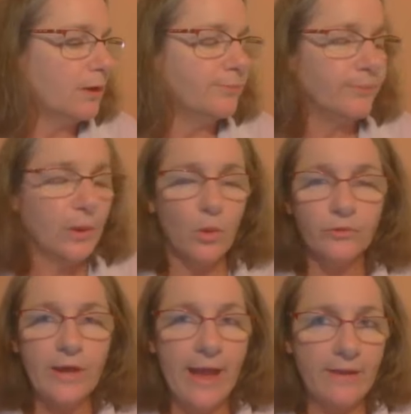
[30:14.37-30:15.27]
Of course,
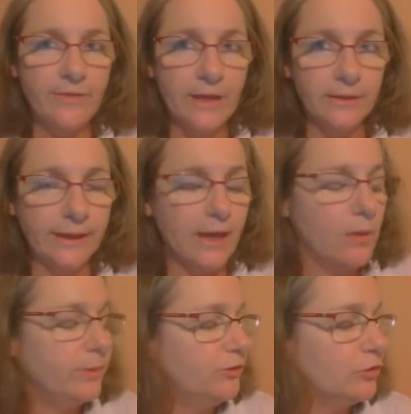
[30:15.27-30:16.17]
I have that link. I'll
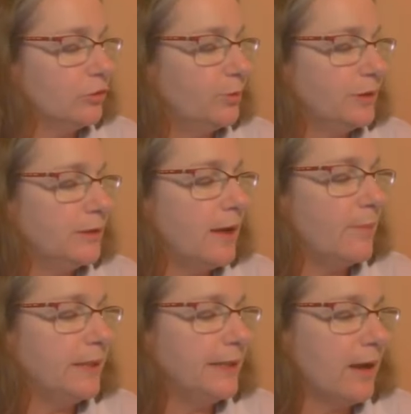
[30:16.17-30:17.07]
be sure to put it up.
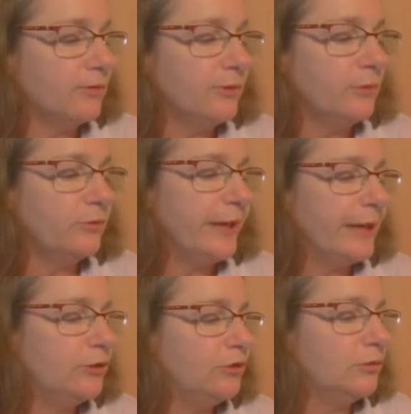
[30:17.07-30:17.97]
And he also
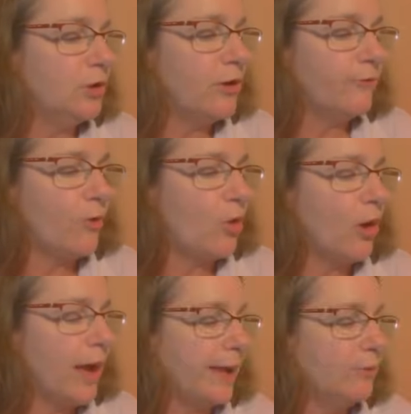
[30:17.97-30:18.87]
said to look for
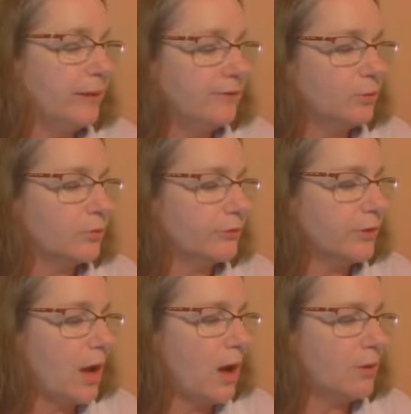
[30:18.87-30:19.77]
a resource
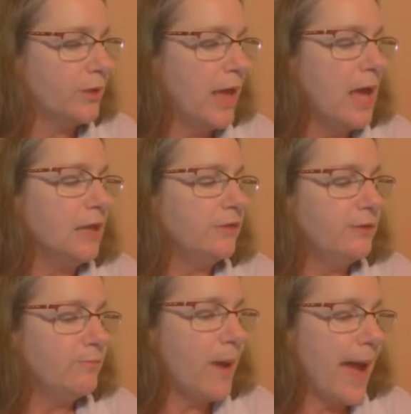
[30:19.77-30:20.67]
called the
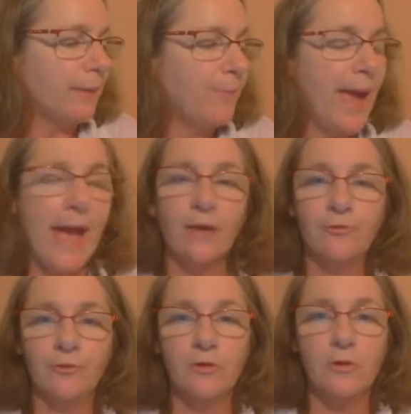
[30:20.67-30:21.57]
Backpack
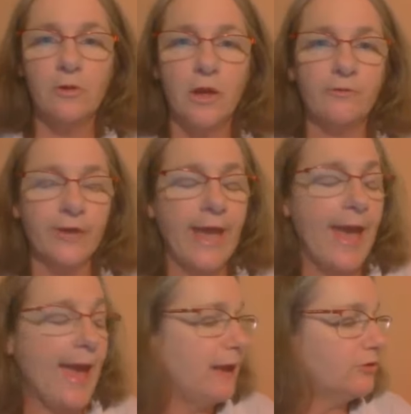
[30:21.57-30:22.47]
Full of
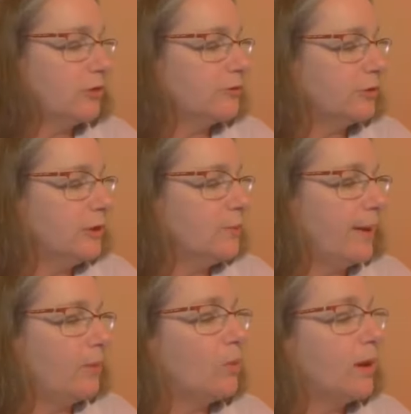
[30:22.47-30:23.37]
Cash. So you might
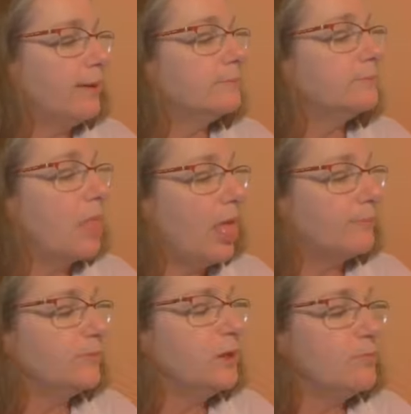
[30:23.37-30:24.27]

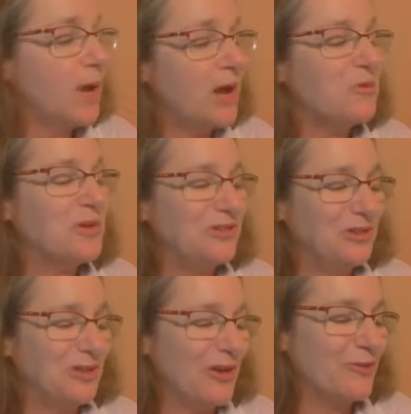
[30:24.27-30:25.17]
want to
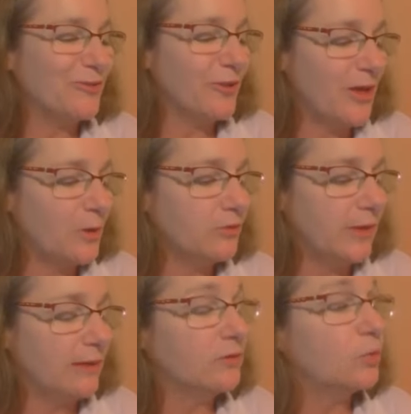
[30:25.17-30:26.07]
look for those as